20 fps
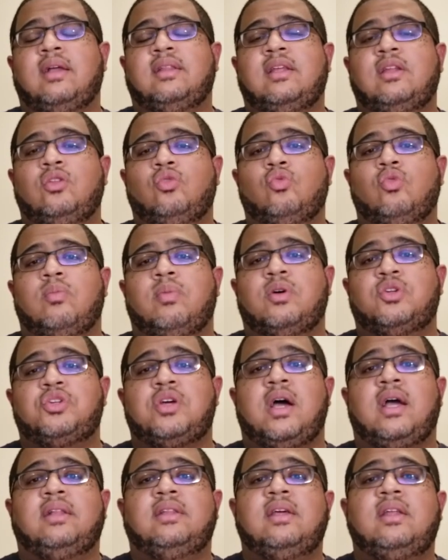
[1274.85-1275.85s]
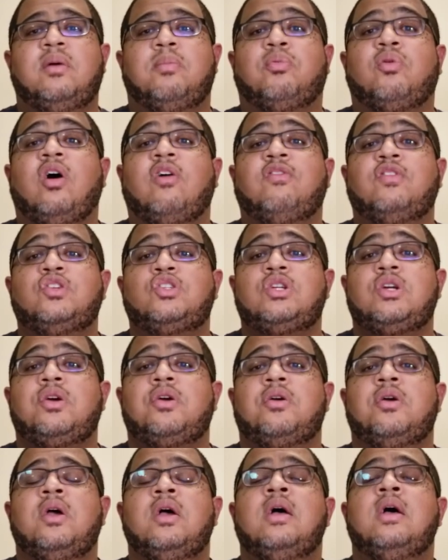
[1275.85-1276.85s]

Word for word: I didn't do a budget. I did a profit share.